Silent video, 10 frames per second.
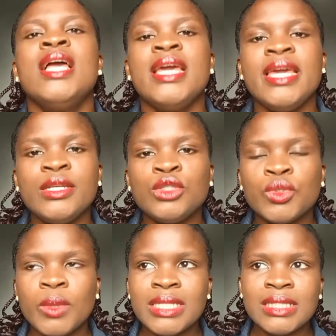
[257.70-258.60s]
in
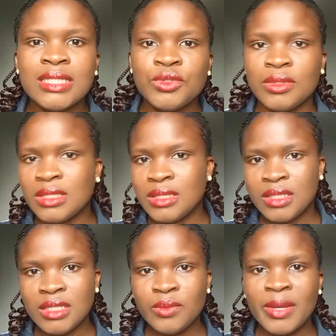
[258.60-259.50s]

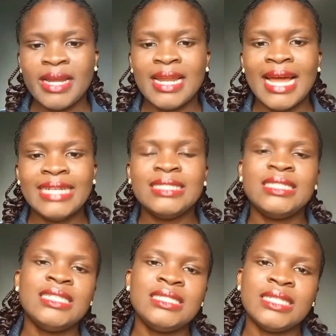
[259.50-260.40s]
2023 when I
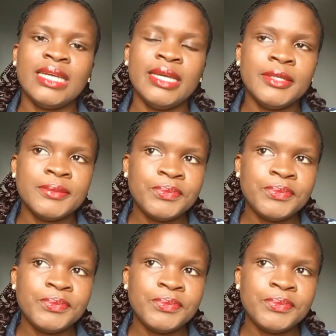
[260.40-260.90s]
did a